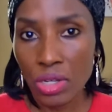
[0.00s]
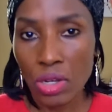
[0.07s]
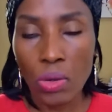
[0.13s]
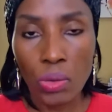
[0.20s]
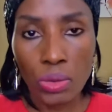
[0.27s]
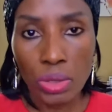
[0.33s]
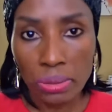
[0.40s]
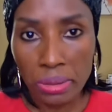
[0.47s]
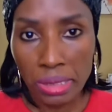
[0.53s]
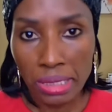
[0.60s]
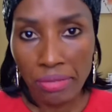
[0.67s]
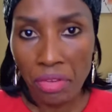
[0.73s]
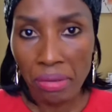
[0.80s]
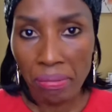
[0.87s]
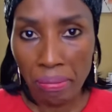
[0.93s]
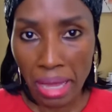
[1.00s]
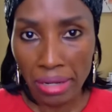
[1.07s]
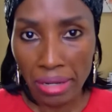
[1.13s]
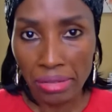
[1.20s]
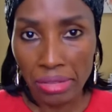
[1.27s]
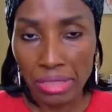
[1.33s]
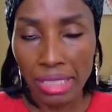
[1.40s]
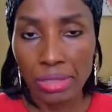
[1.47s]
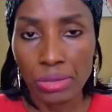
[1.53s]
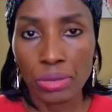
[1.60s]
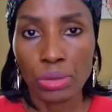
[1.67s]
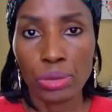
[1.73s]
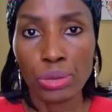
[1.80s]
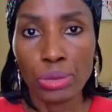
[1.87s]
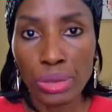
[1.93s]
your own specific matter that
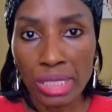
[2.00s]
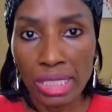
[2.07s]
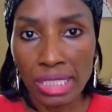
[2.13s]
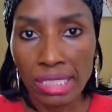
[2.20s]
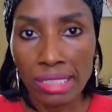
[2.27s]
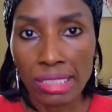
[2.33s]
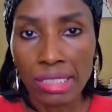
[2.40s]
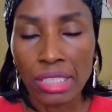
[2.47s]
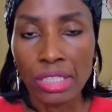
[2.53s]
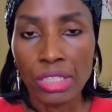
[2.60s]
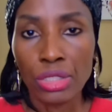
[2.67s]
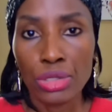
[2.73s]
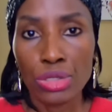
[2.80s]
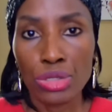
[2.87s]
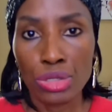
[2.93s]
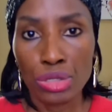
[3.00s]
you're looking to